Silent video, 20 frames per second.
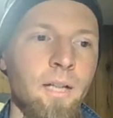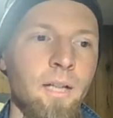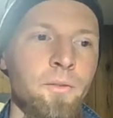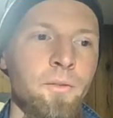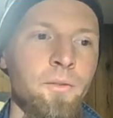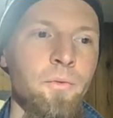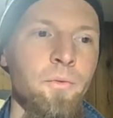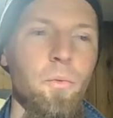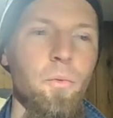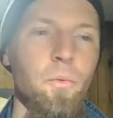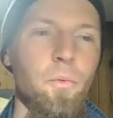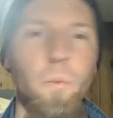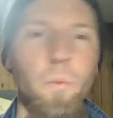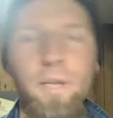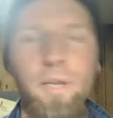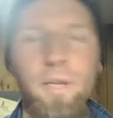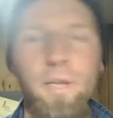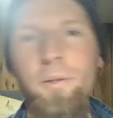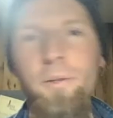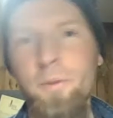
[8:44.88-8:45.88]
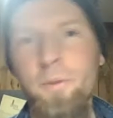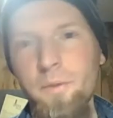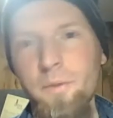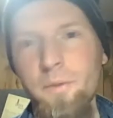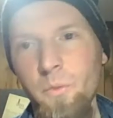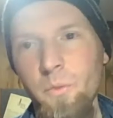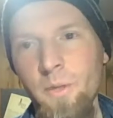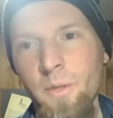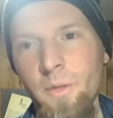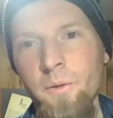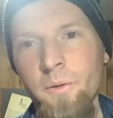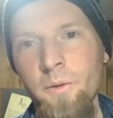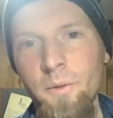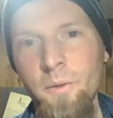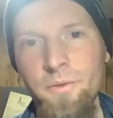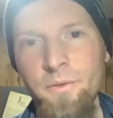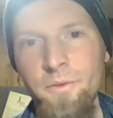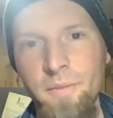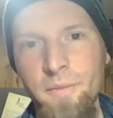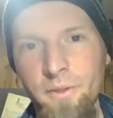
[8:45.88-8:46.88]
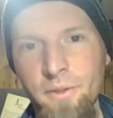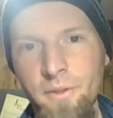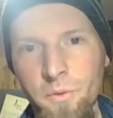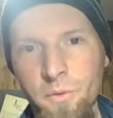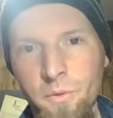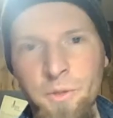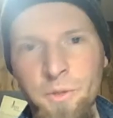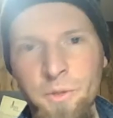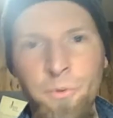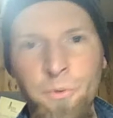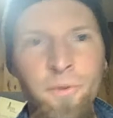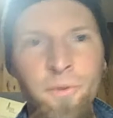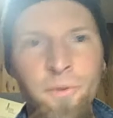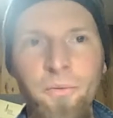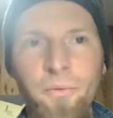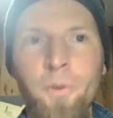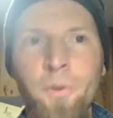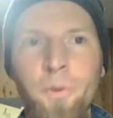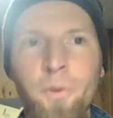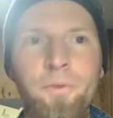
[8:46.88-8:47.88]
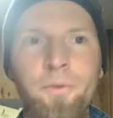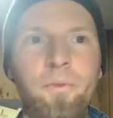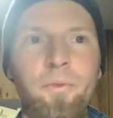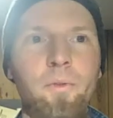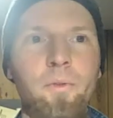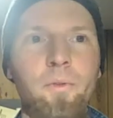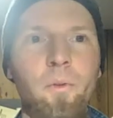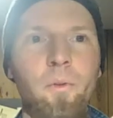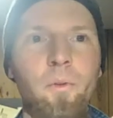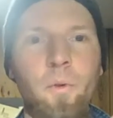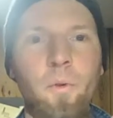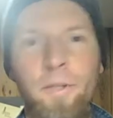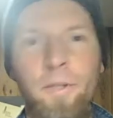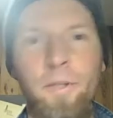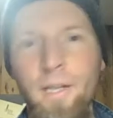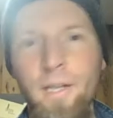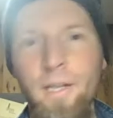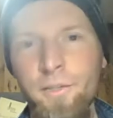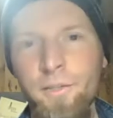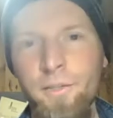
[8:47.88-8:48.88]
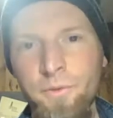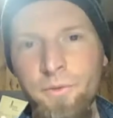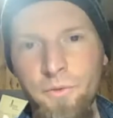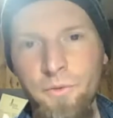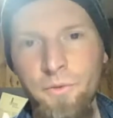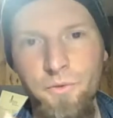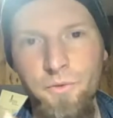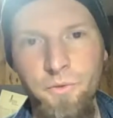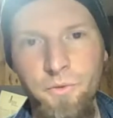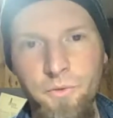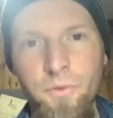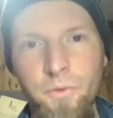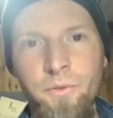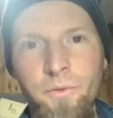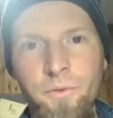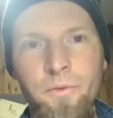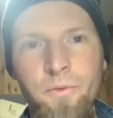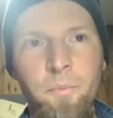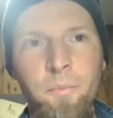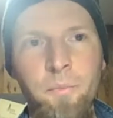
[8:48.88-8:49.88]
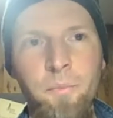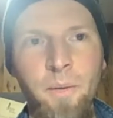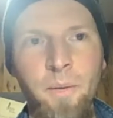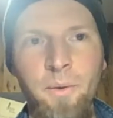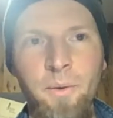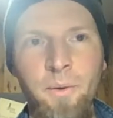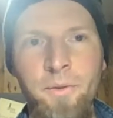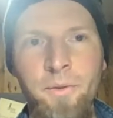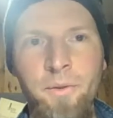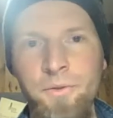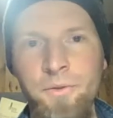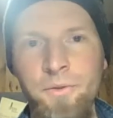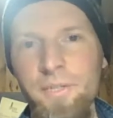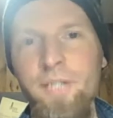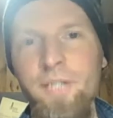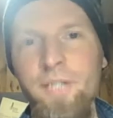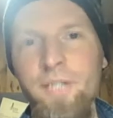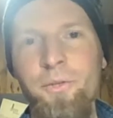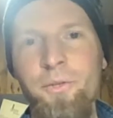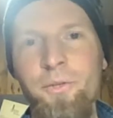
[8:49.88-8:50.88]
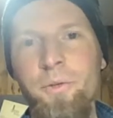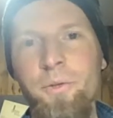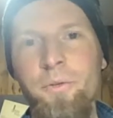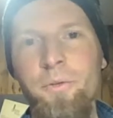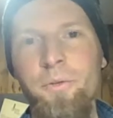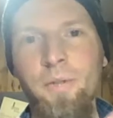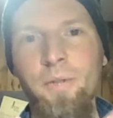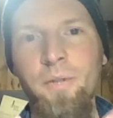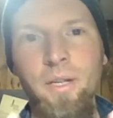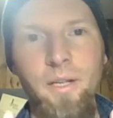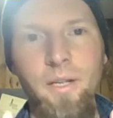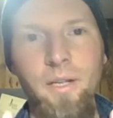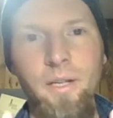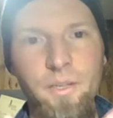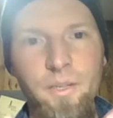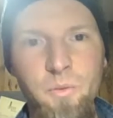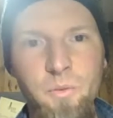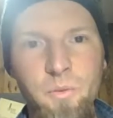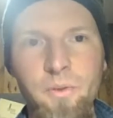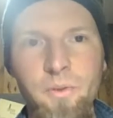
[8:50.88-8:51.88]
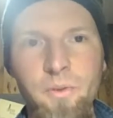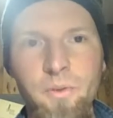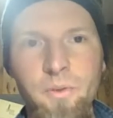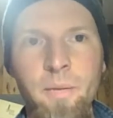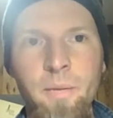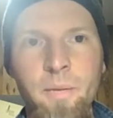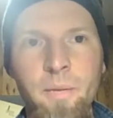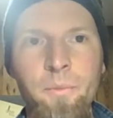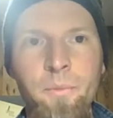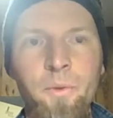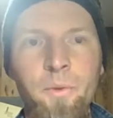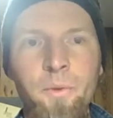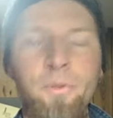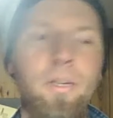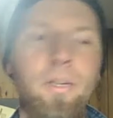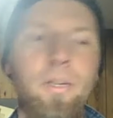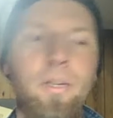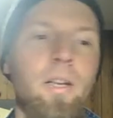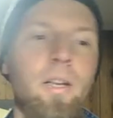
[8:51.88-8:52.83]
we are going to be the only real force. Organized students, parents, teachers, community members.